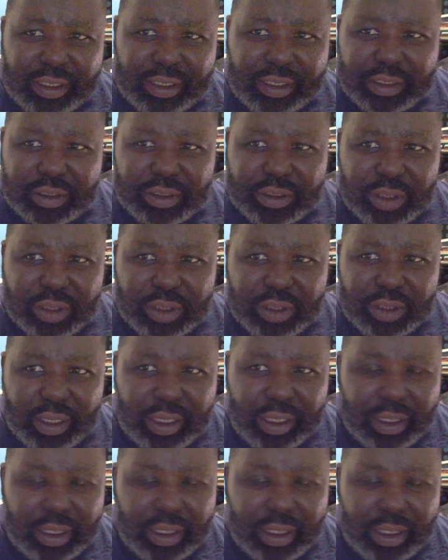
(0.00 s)
so
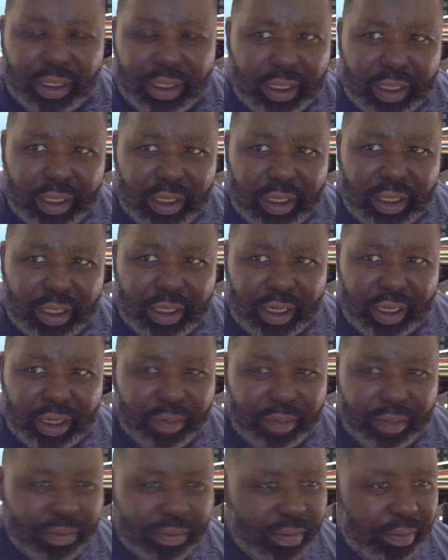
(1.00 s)
he
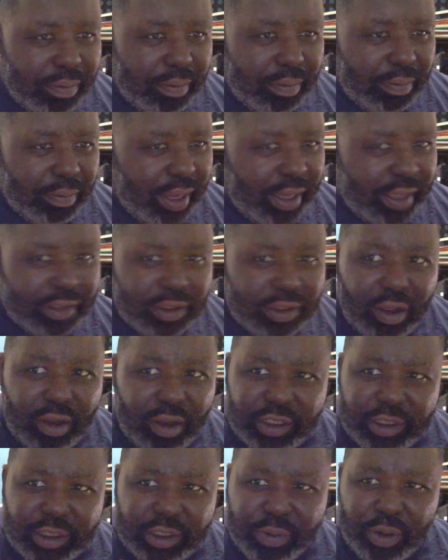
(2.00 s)
has all
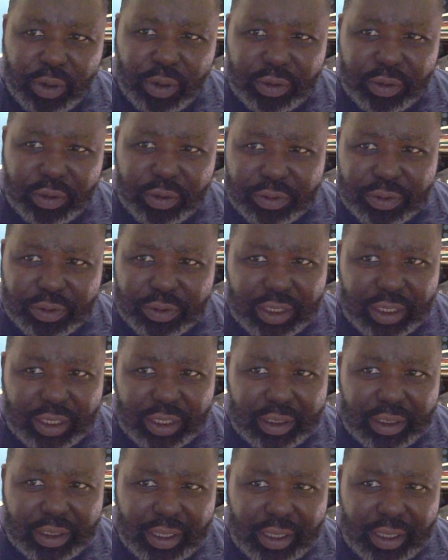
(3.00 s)
his produce, and